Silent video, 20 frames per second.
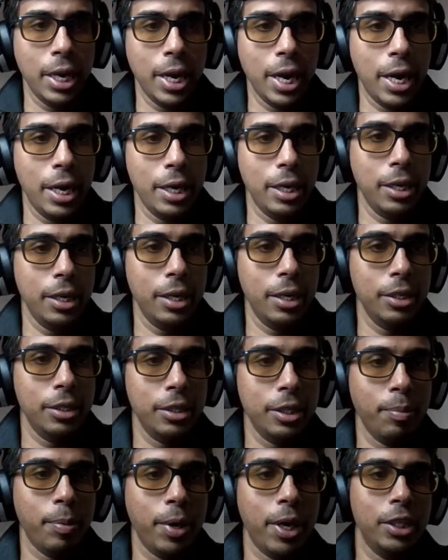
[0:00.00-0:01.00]
and
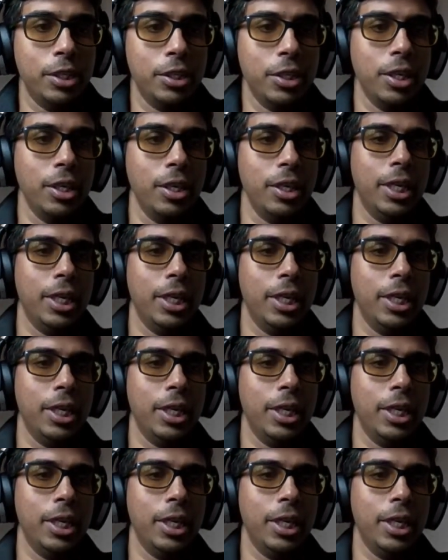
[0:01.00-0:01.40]
some additional